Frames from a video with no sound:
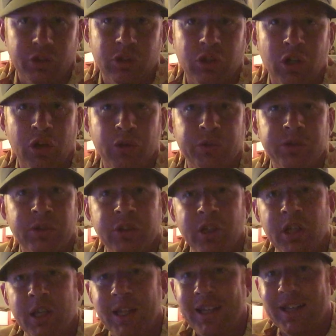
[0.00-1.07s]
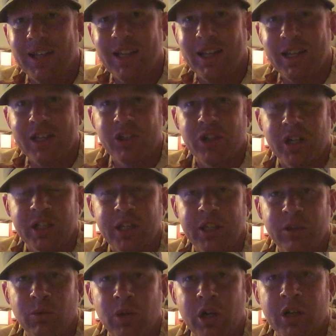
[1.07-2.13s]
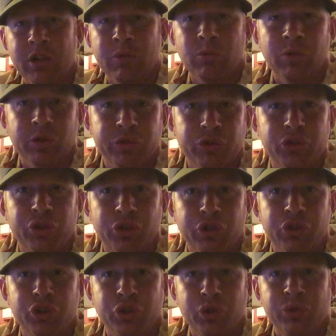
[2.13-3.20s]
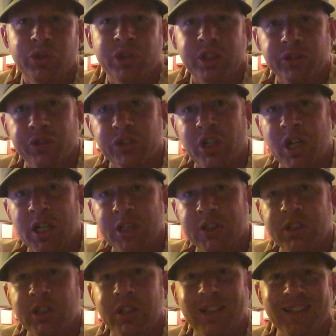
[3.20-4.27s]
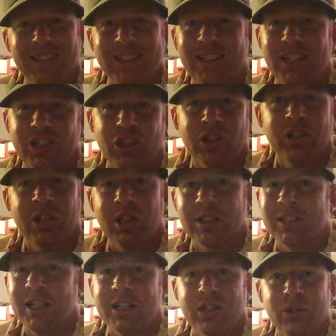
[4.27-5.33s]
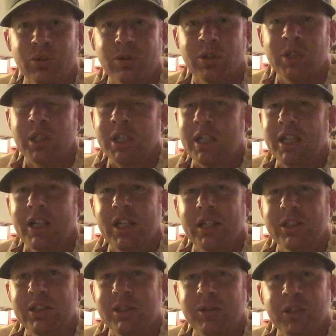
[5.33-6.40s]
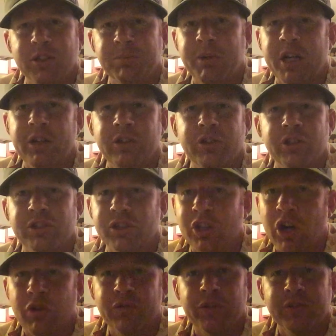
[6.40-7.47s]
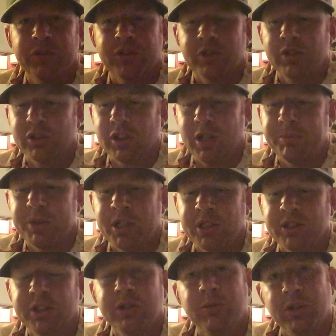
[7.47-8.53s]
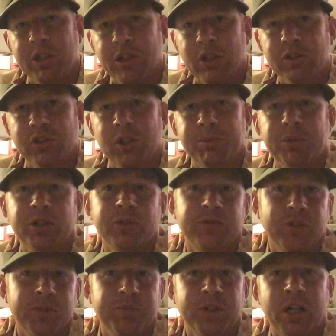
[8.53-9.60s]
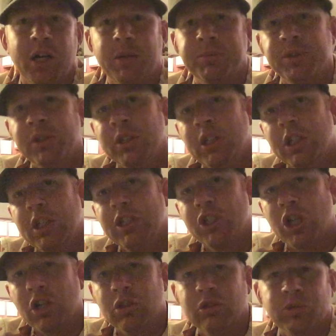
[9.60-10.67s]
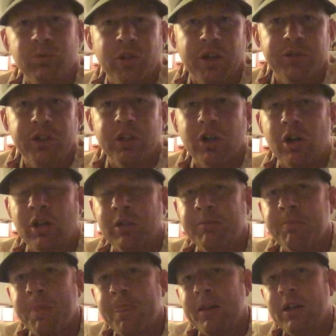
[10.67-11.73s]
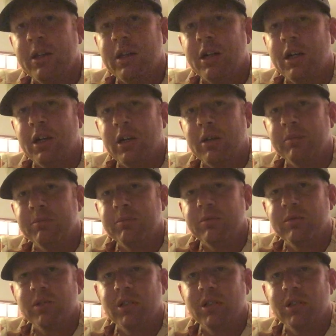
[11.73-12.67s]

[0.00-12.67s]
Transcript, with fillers: clothes, and I try to get in the water with shoes and socks, yeah, good luck, not cool. It's better to just go for slippas, what they call slippas, flip-flops, chonklas, whatever you call them,